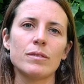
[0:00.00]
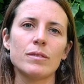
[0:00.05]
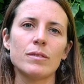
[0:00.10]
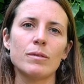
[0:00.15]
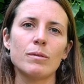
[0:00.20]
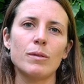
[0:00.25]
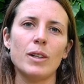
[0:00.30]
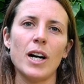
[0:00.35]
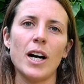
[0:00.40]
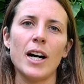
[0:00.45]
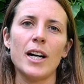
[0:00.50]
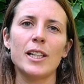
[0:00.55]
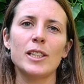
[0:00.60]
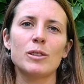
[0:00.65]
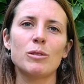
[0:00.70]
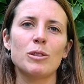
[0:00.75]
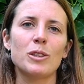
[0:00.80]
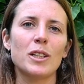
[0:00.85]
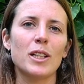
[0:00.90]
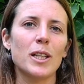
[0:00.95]
My
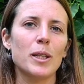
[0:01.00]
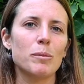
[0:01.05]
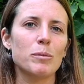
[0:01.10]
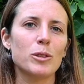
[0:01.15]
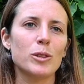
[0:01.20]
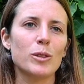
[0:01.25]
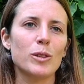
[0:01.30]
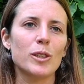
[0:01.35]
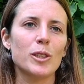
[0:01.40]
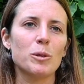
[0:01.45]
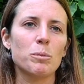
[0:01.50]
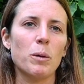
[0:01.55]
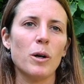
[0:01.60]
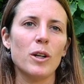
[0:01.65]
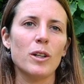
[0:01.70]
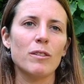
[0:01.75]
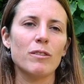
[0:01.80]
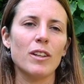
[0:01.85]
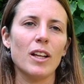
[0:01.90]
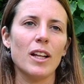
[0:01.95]
eyes would glimpse to this
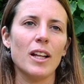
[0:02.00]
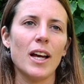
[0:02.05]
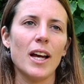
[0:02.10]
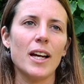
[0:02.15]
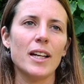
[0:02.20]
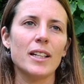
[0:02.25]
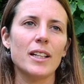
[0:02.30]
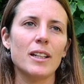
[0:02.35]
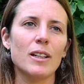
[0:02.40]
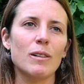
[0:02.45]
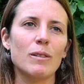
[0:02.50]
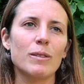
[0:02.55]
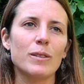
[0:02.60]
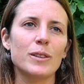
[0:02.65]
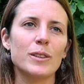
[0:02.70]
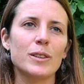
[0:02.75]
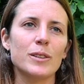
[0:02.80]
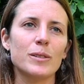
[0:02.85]
part of the land, and it would